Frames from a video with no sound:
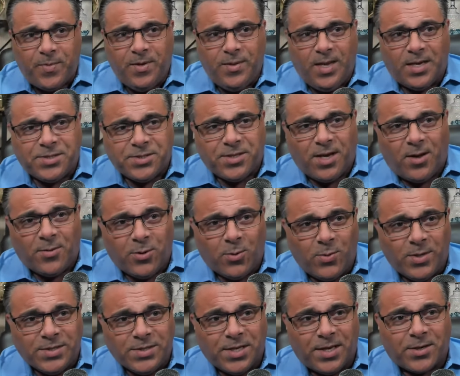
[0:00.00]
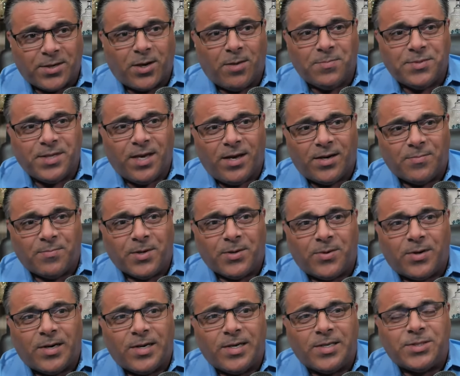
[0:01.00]
that South Louisiana comes out of me,
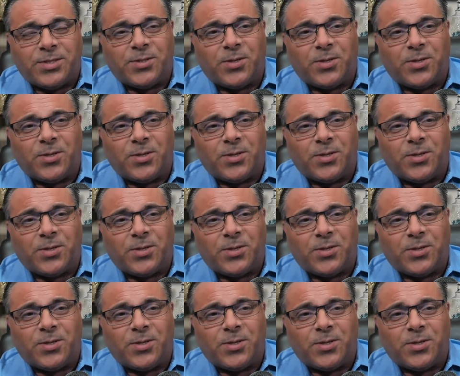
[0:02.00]
right?